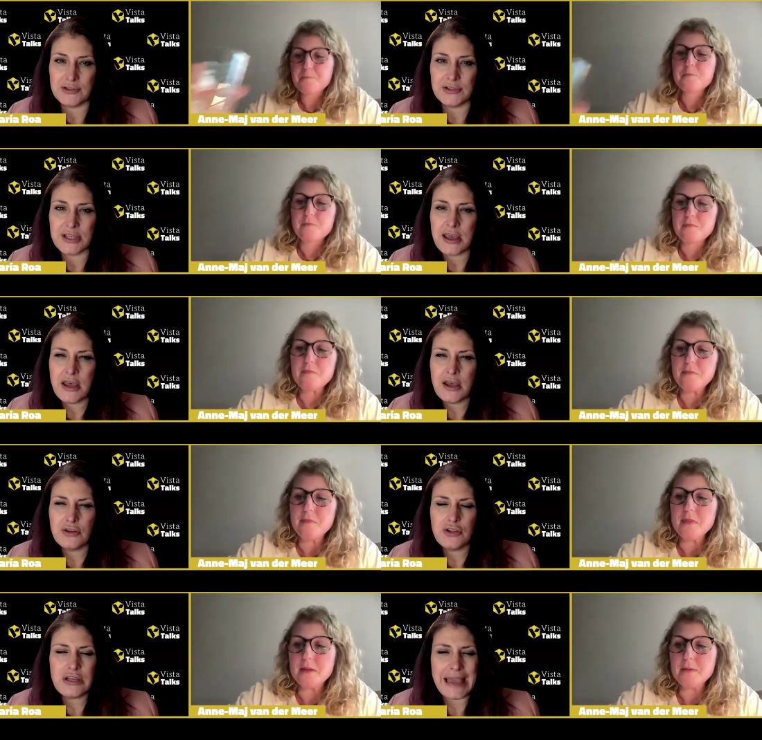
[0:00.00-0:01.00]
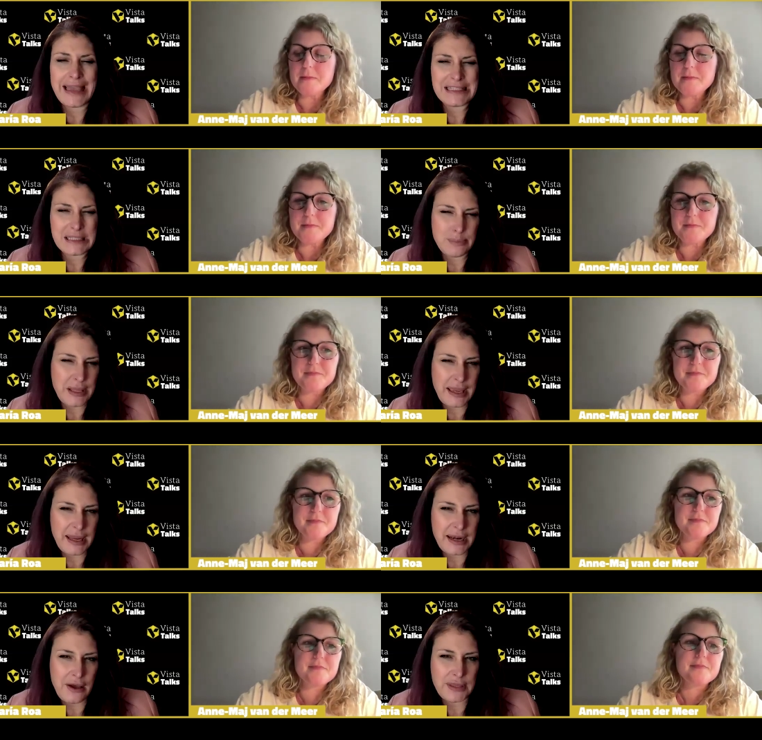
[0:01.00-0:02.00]
Speaker 1: models. Could you
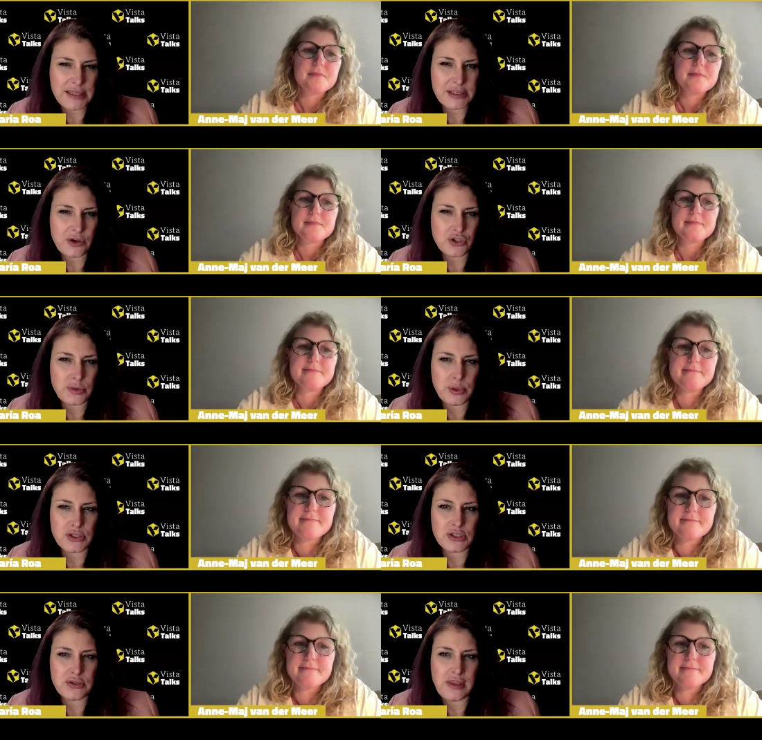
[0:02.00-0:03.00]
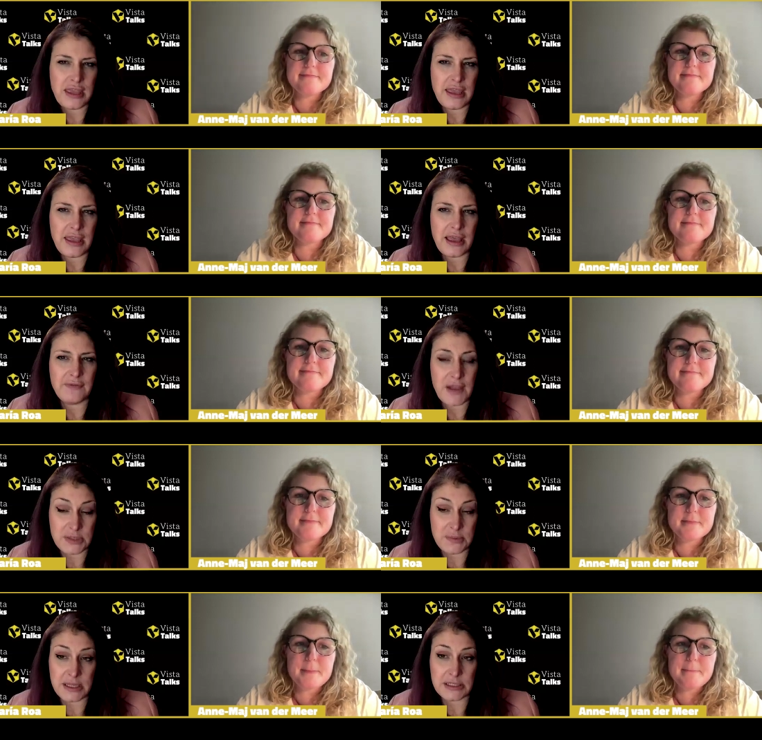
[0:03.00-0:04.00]
explain how this contributes to the
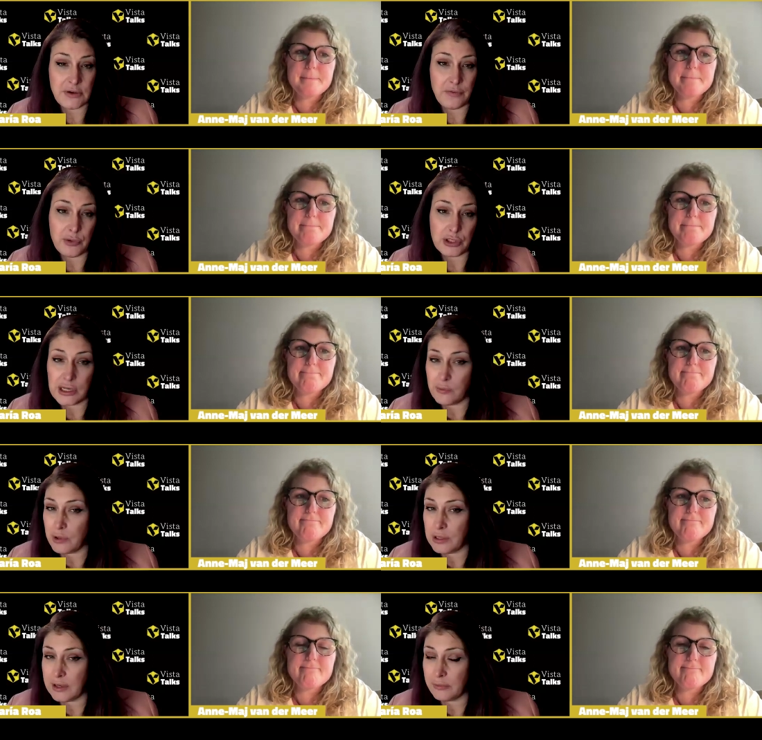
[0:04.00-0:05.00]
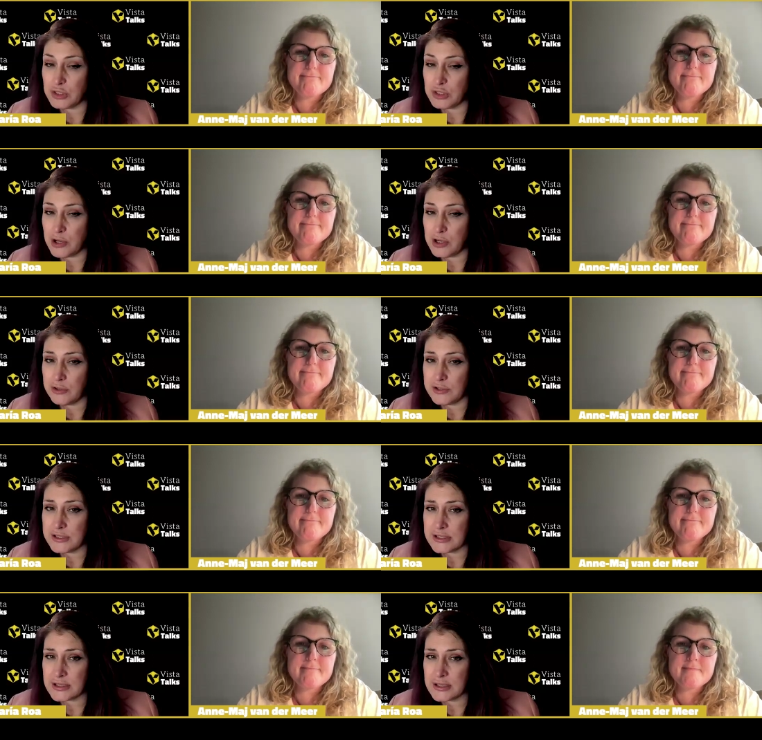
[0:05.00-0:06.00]
advancement of multilingual language
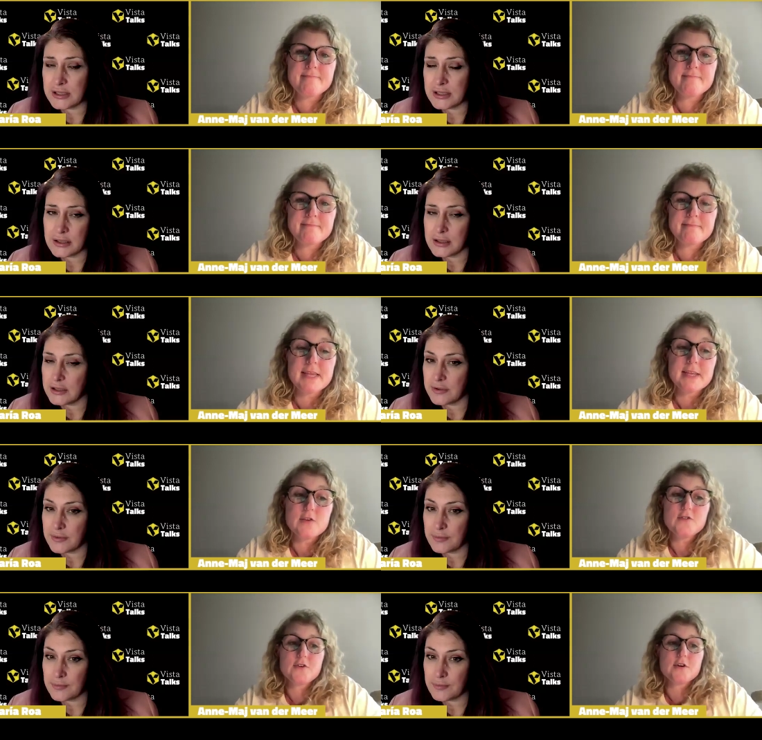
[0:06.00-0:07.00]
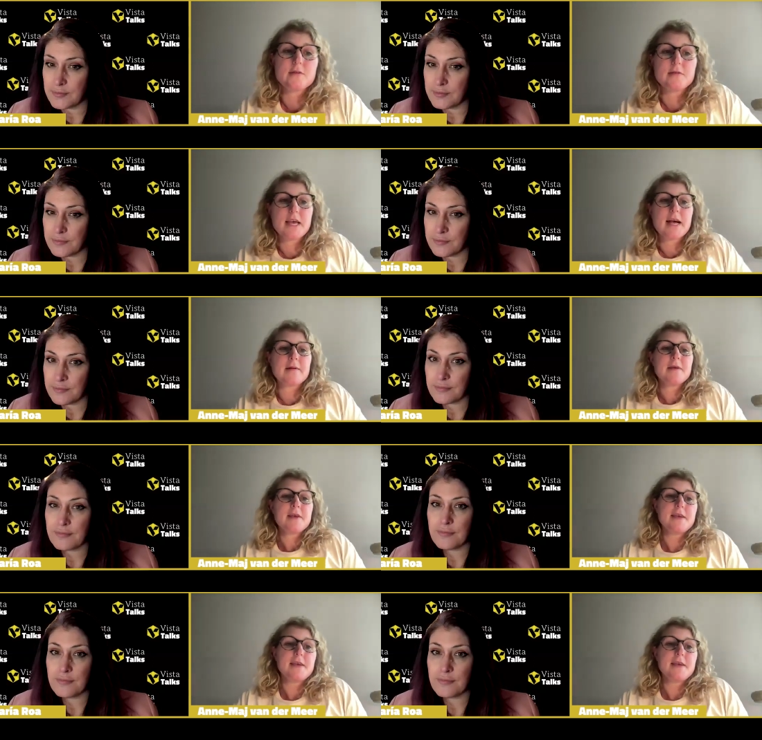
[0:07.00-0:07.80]
models?
Speaker 2: Sure. Yeah,